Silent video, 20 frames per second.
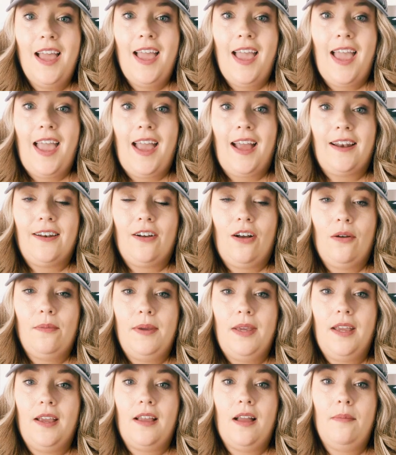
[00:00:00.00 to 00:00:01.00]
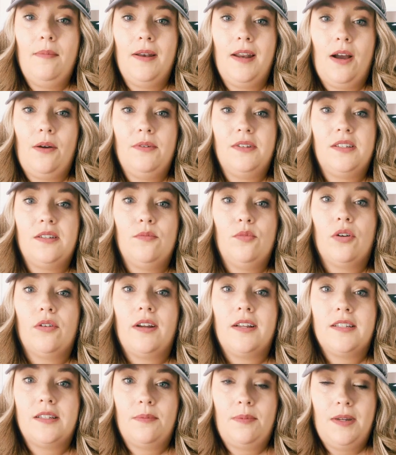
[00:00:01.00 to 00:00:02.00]
And I'll be coming out with some more
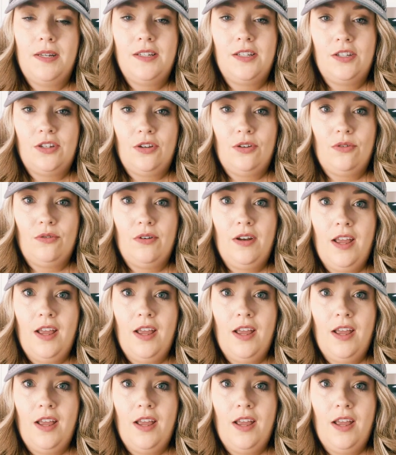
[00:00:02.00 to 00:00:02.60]
recipes soon.